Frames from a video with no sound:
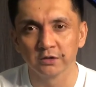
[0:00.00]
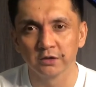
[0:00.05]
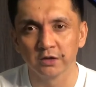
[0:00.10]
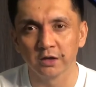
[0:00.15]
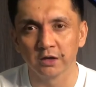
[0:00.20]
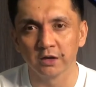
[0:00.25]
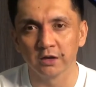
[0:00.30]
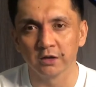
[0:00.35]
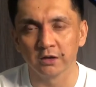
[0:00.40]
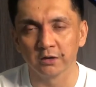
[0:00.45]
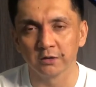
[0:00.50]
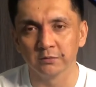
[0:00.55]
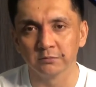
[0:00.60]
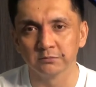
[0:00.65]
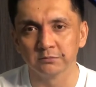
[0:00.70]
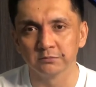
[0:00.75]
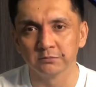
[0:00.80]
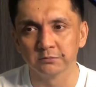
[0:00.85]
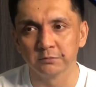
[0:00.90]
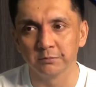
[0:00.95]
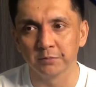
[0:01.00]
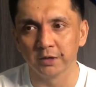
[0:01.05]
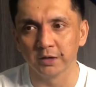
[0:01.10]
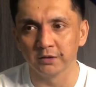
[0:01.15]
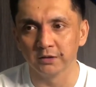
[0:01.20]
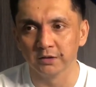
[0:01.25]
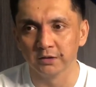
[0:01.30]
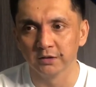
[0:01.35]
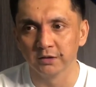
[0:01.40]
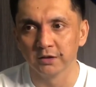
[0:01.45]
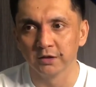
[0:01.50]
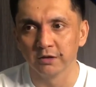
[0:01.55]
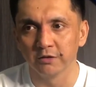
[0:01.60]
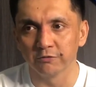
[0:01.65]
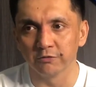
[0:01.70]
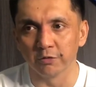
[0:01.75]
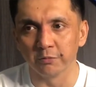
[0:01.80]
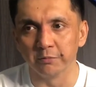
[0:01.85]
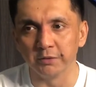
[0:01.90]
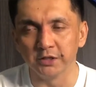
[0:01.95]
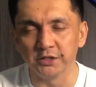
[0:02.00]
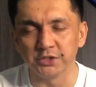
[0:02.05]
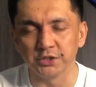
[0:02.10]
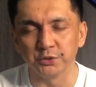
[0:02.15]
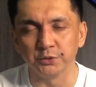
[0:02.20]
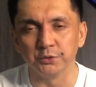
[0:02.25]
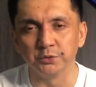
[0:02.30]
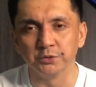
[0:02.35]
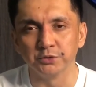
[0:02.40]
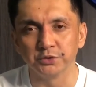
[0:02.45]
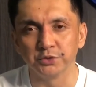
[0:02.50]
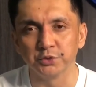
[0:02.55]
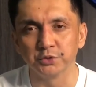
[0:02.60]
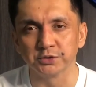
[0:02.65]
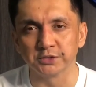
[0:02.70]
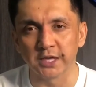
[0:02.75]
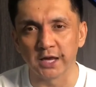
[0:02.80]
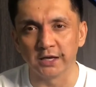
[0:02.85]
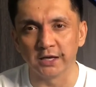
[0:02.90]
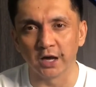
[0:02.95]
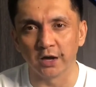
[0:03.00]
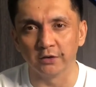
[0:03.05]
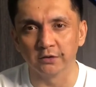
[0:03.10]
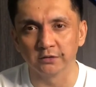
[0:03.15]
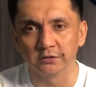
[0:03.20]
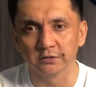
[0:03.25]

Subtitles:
But for me, two stand out.